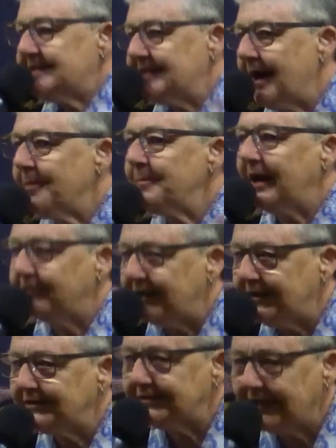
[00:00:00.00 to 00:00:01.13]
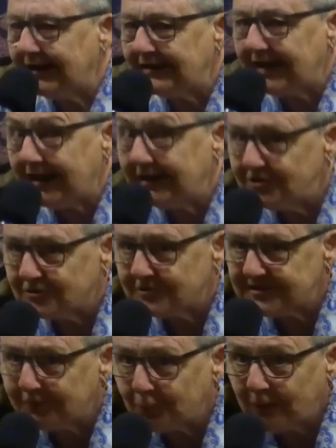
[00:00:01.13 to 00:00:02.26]
some have entertained
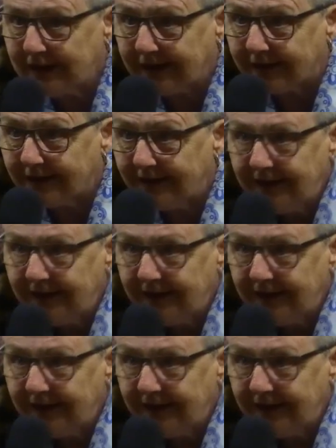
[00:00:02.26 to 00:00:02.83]
angels unaware.